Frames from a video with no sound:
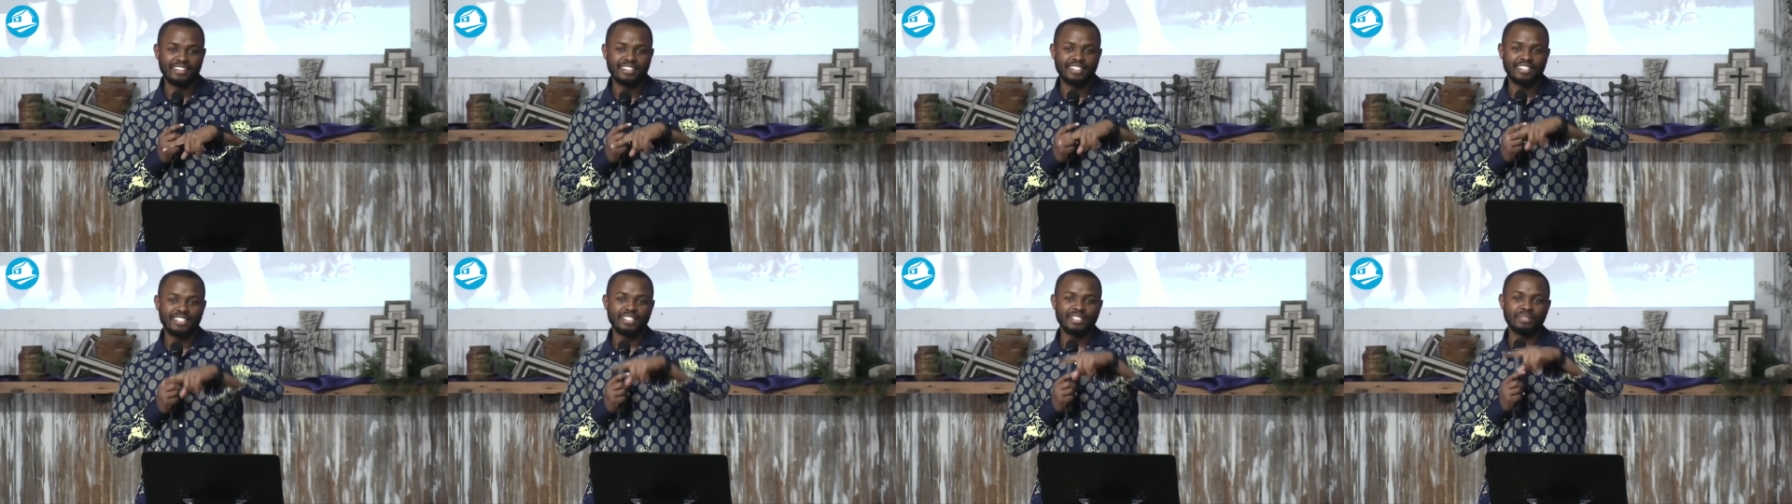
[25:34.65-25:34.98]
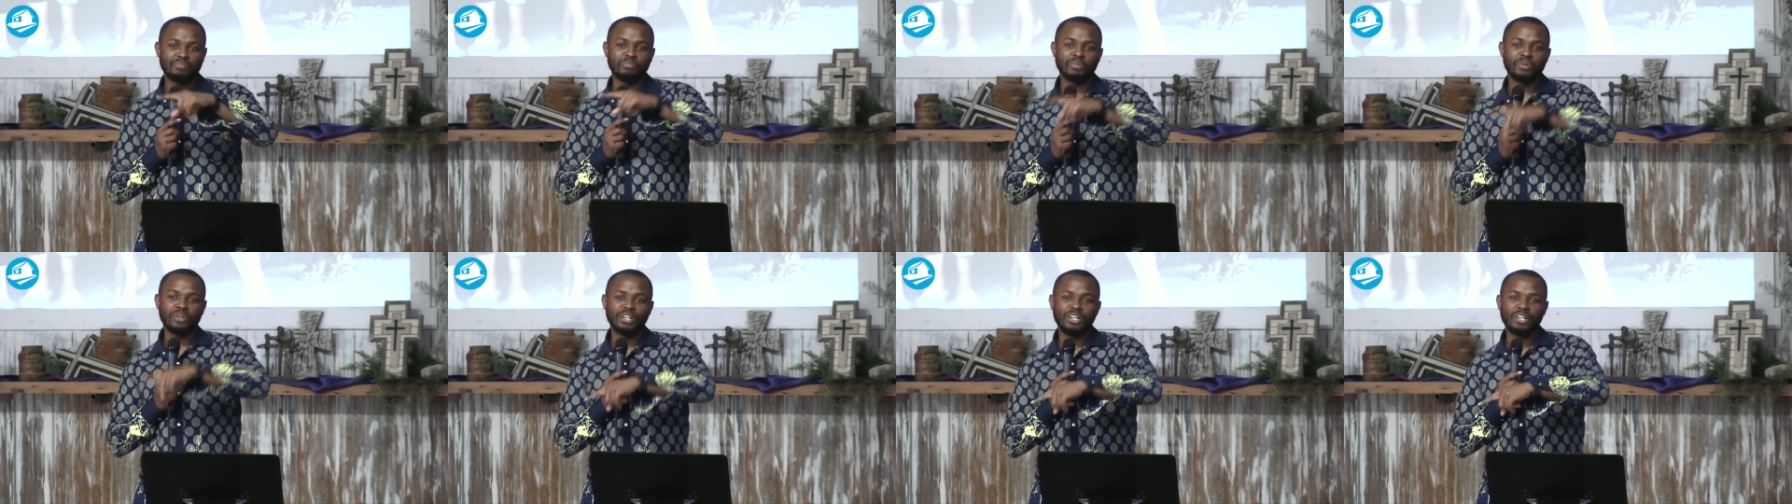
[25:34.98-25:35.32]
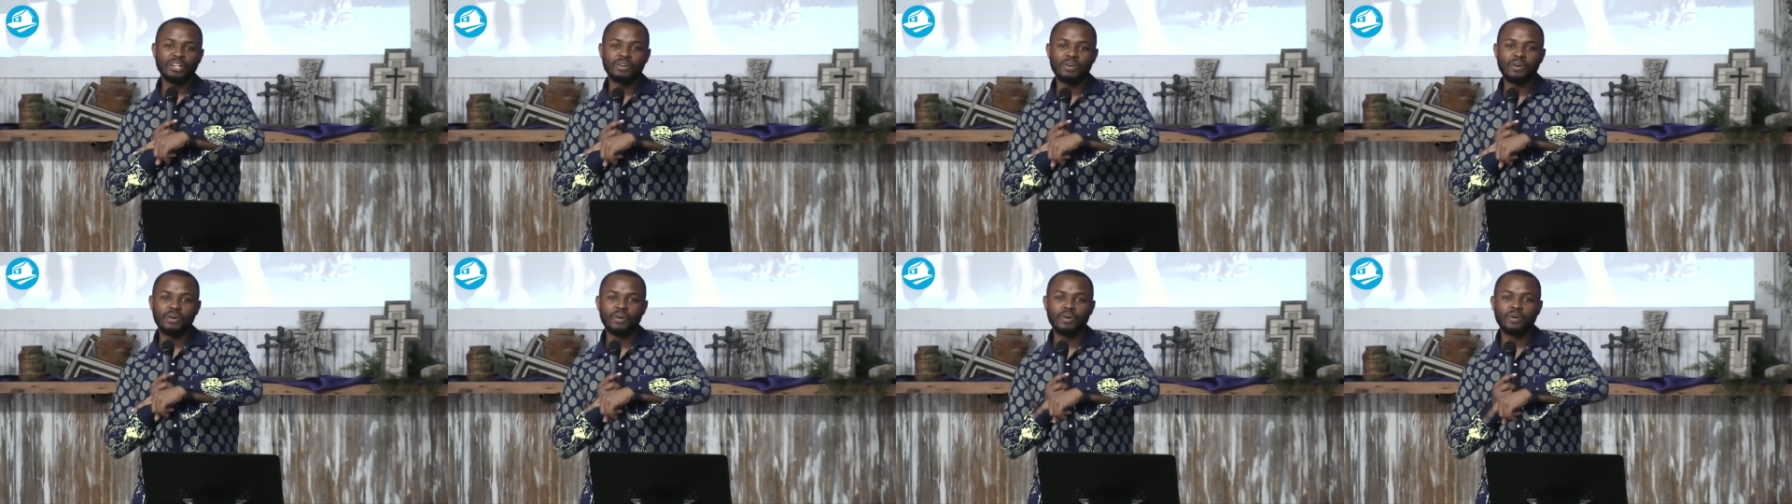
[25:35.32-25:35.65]
She's born in the
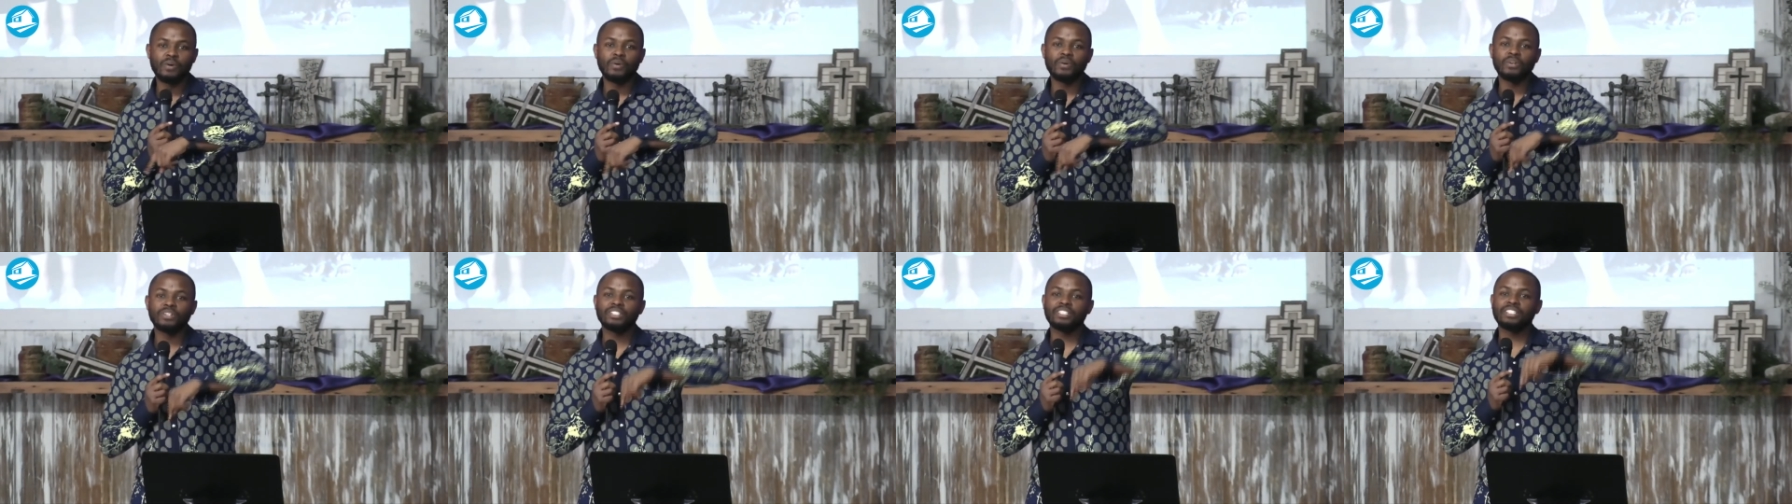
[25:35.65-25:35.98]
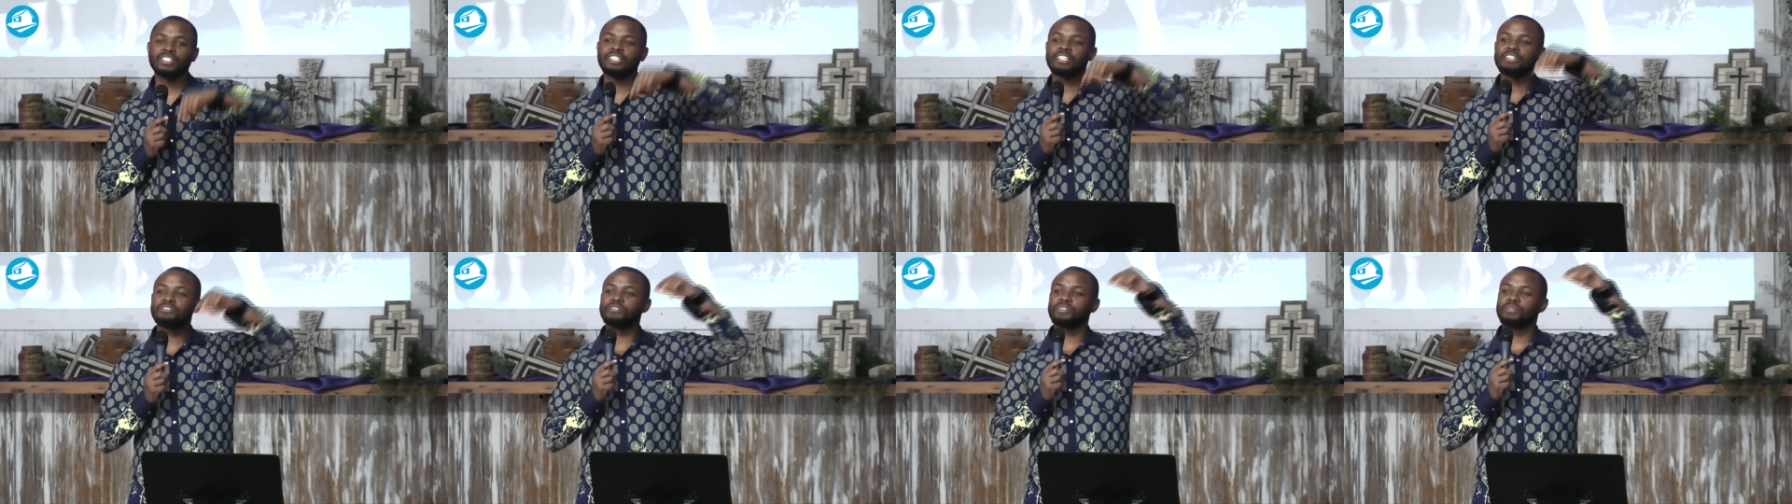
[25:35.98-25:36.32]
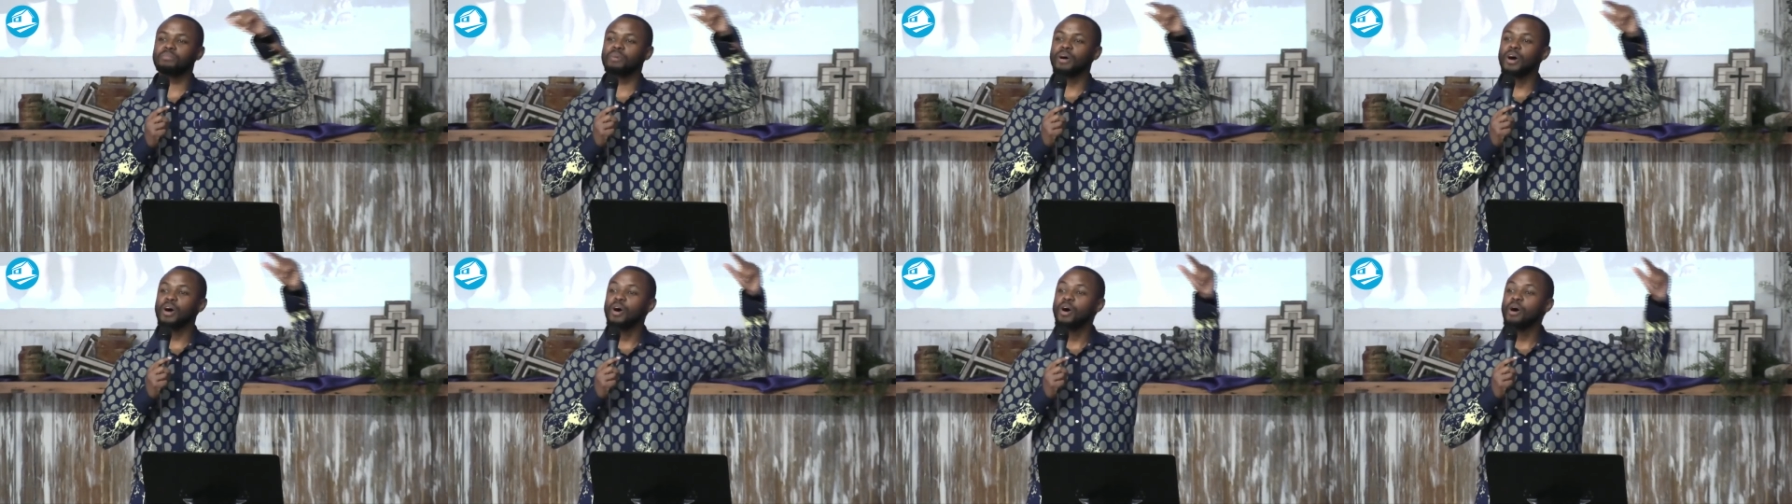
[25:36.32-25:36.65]
Congo. She lives
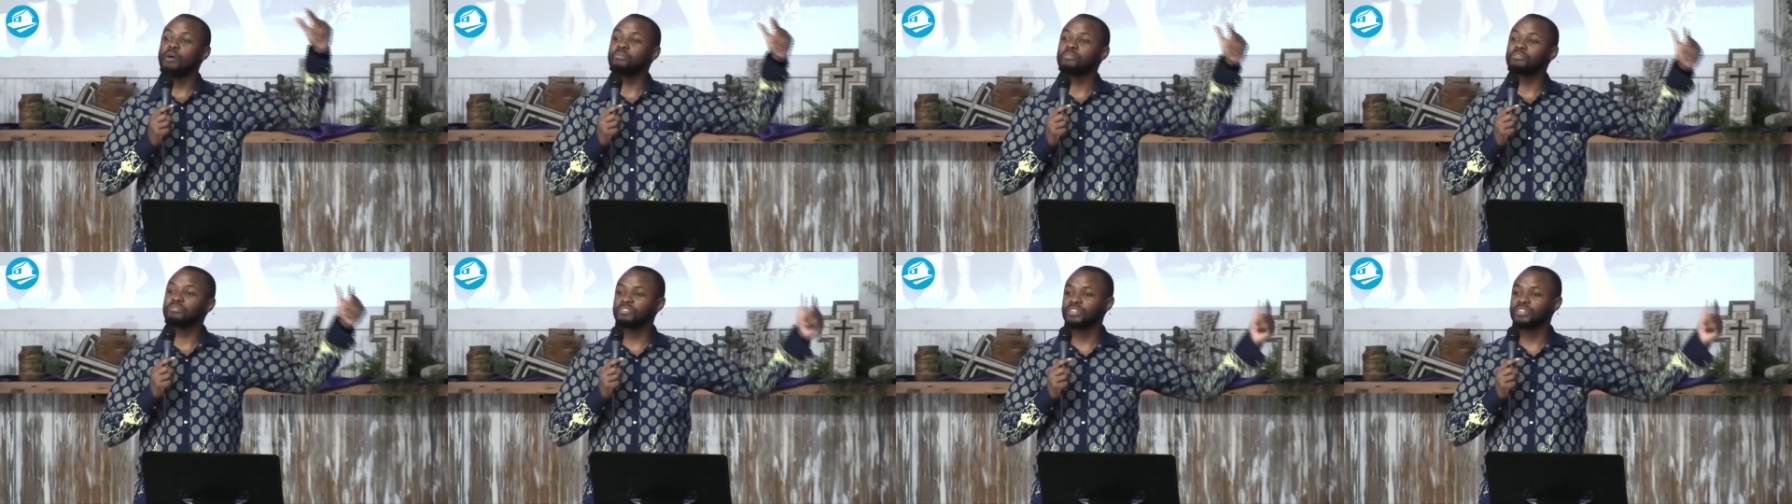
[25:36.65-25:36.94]
in home